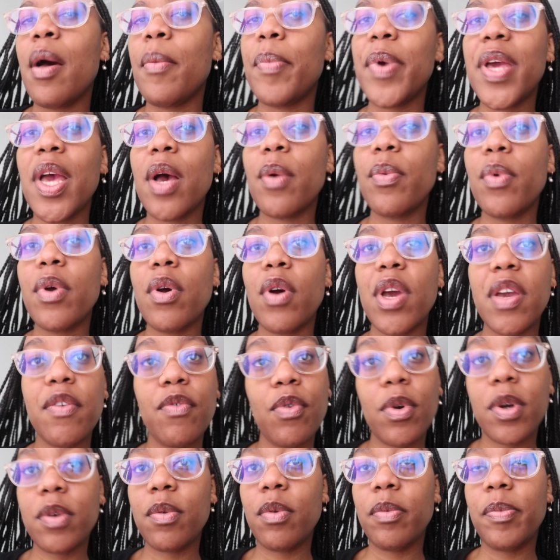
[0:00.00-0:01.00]
But yeah,
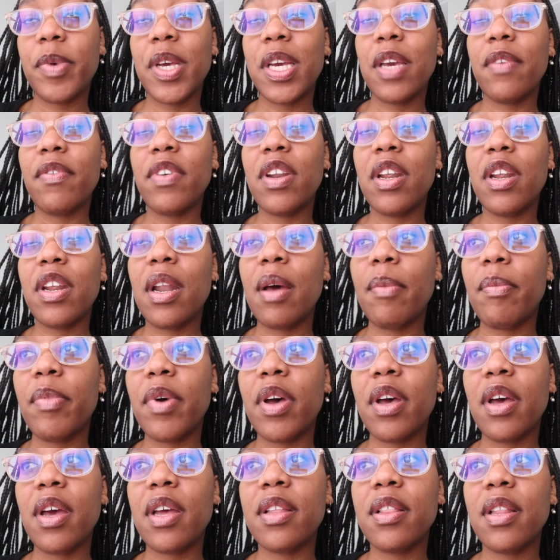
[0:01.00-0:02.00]
everyone will be given a
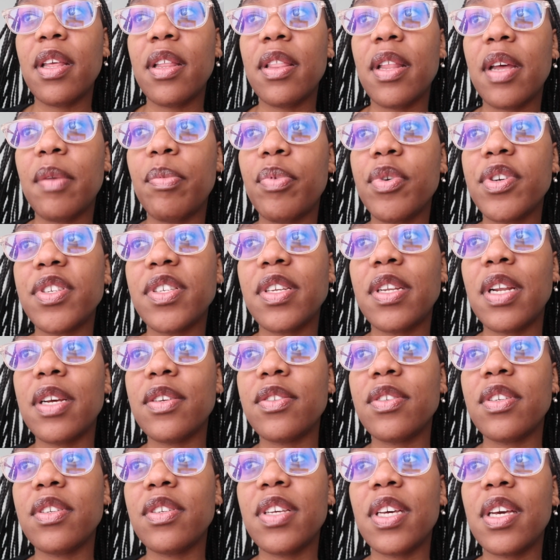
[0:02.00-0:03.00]
number and then that person
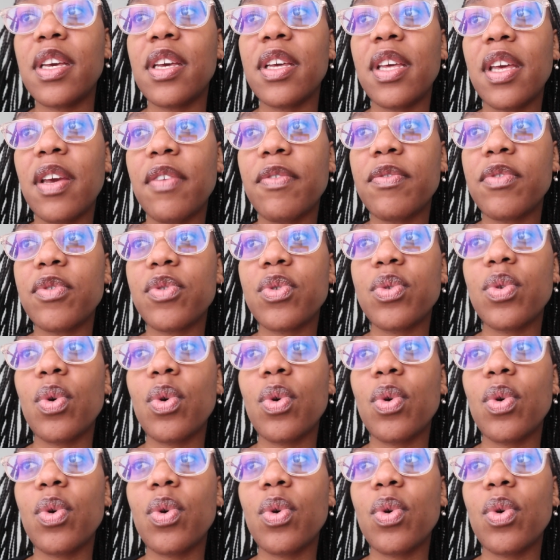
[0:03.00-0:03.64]
has to take a gift.